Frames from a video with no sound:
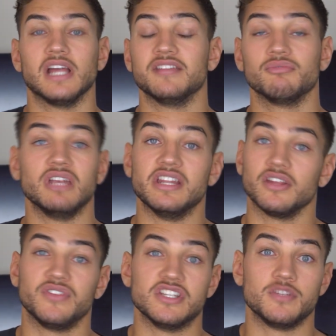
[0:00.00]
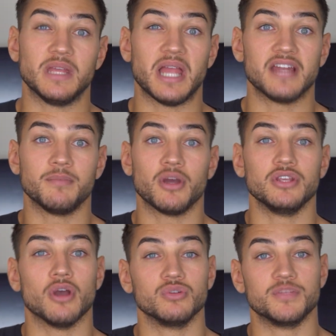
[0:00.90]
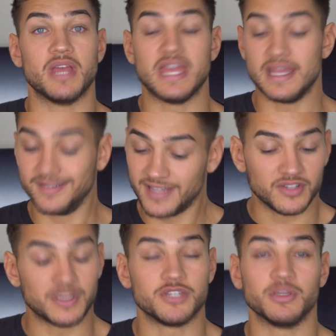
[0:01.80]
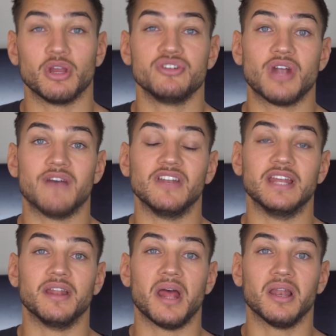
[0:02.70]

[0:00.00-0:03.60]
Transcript: It's a really nice feature to be added by Ultimate Ears, especially when you're going traveling.